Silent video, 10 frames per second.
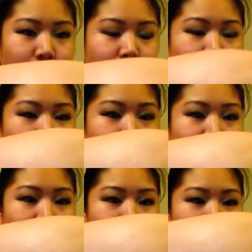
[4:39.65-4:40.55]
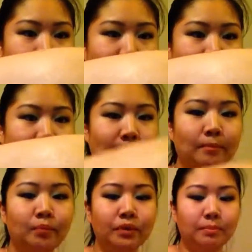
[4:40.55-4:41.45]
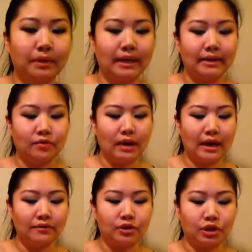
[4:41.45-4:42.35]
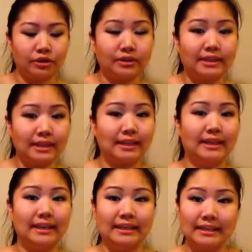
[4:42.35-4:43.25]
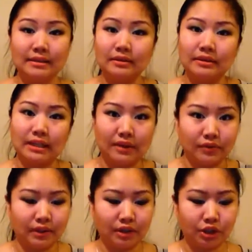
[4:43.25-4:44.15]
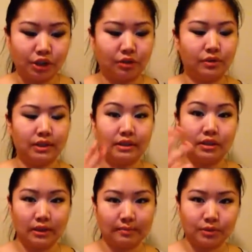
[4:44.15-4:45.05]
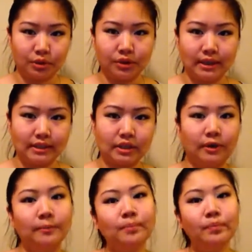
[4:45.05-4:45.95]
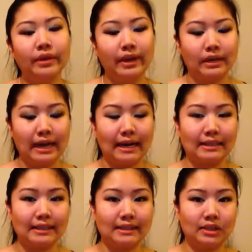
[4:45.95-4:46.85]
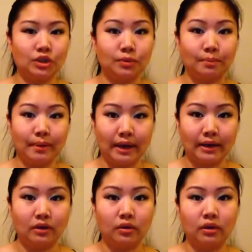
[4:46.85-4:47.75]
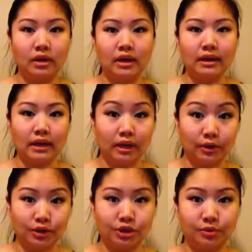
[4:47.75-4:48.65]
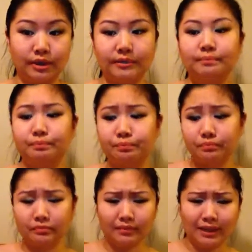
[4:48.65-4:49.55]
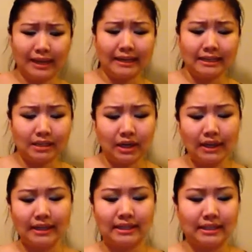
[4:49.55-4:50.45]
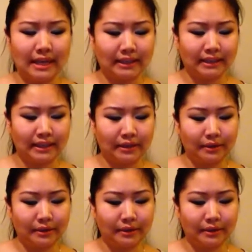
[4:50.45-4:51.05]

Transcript: really nicely on my skin. But if you have darker skin, it is definitely going to show, since I'm sure you guys saw it has such a pale color to it. And it's not exactly,